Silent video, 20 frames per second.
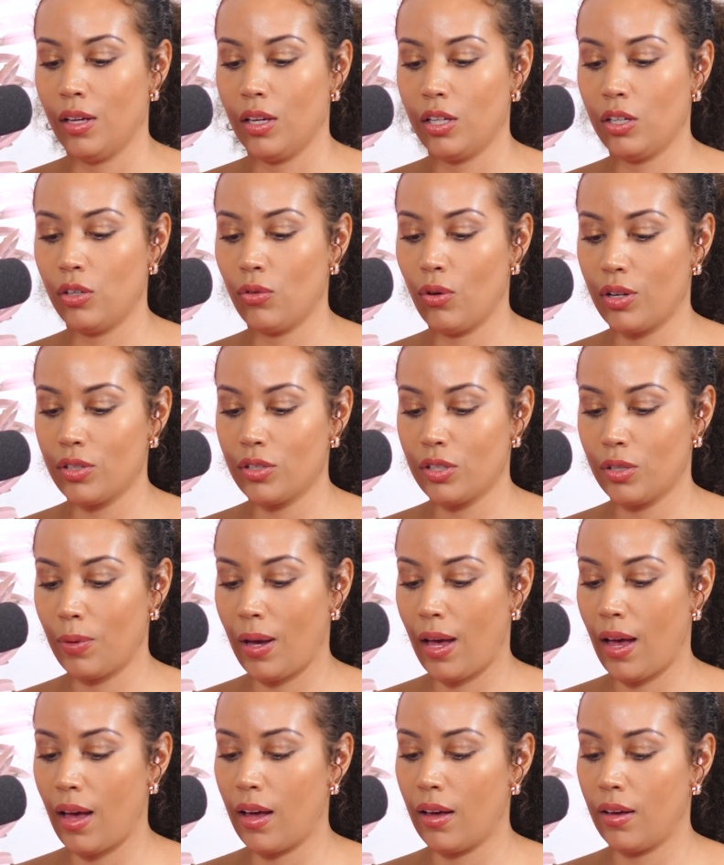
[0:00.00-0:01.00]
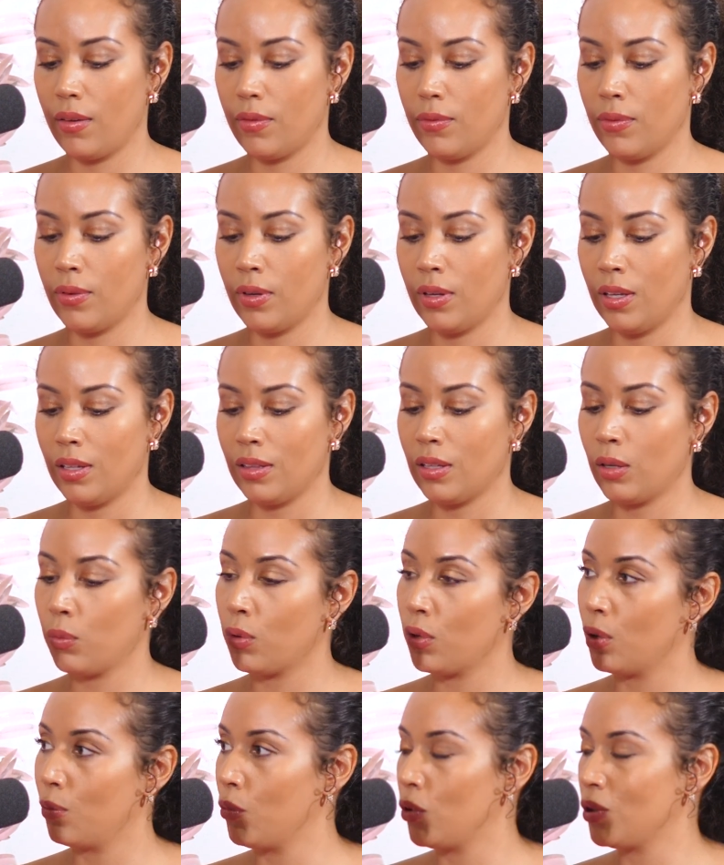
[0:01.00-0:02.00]
You also have, they
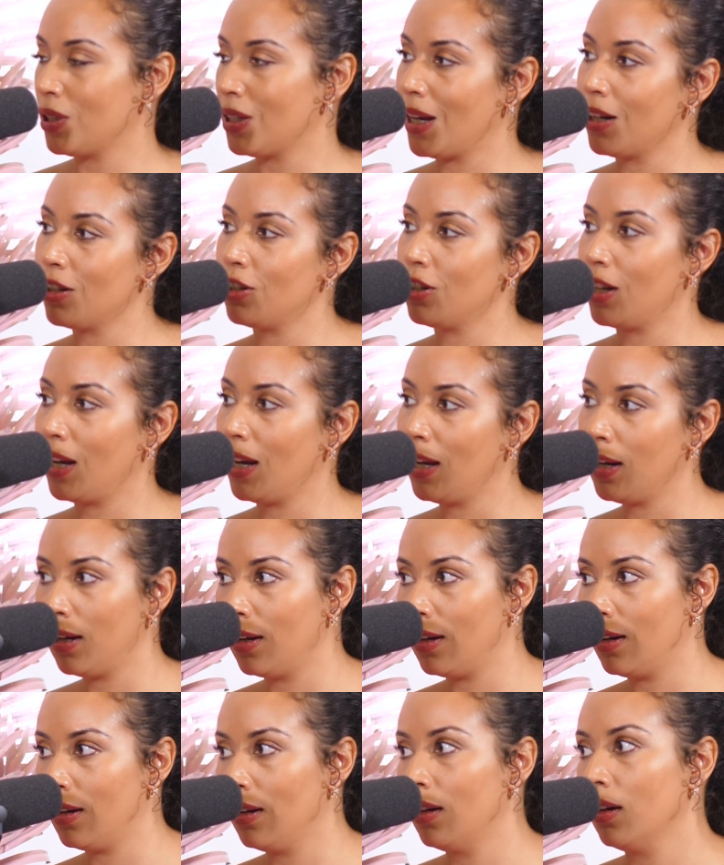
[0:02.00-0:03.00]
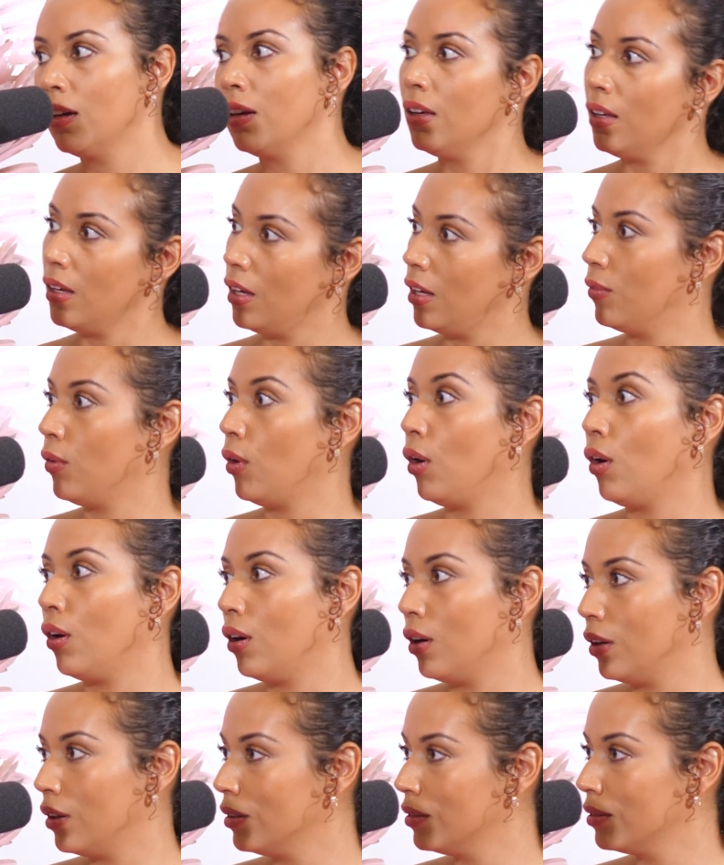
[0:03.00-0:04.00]
were the most educated of
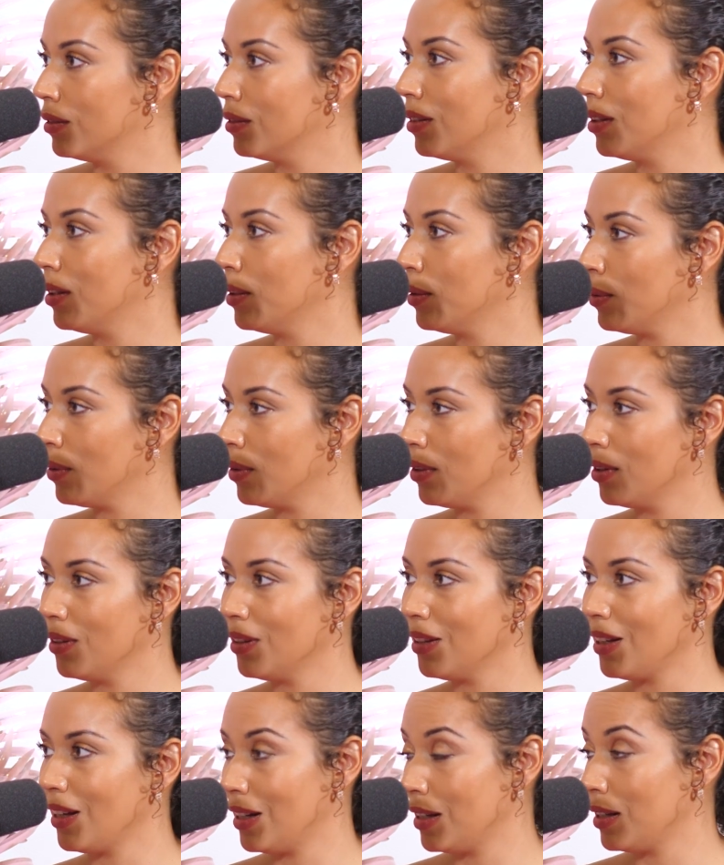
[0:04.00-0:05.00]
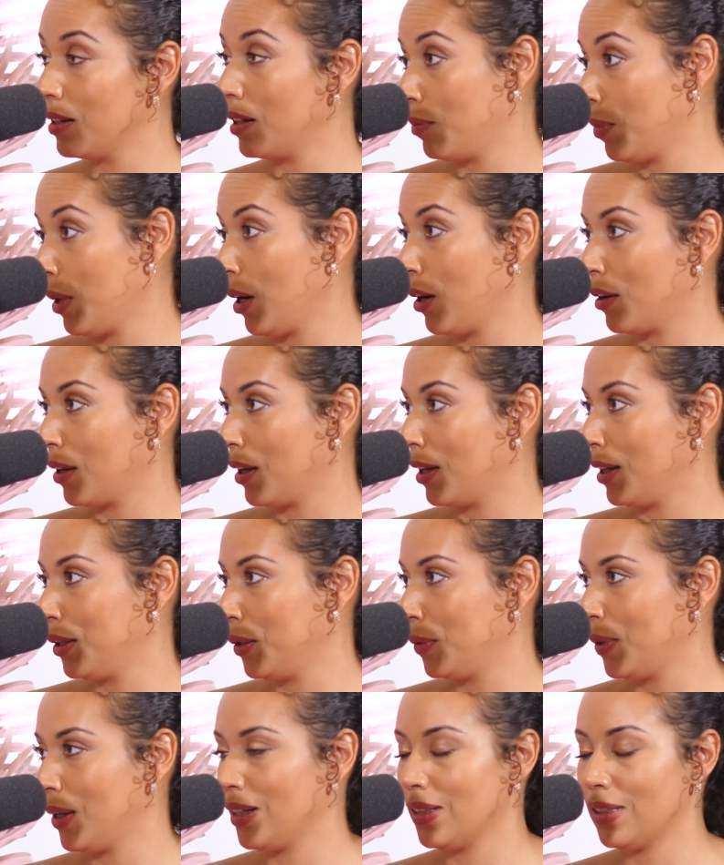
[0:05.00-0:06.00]
all in America
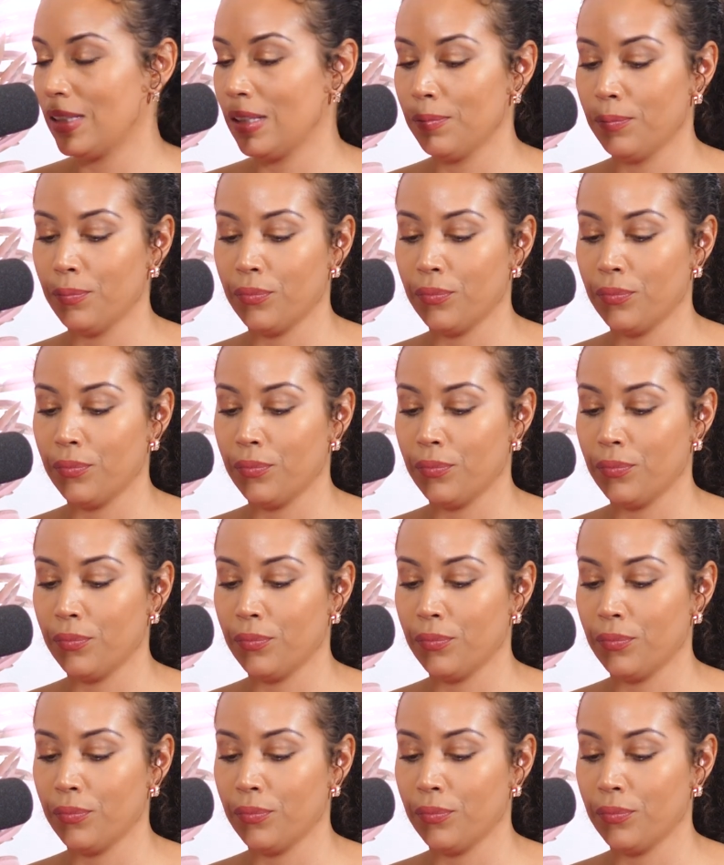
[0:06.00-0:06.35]
anyways.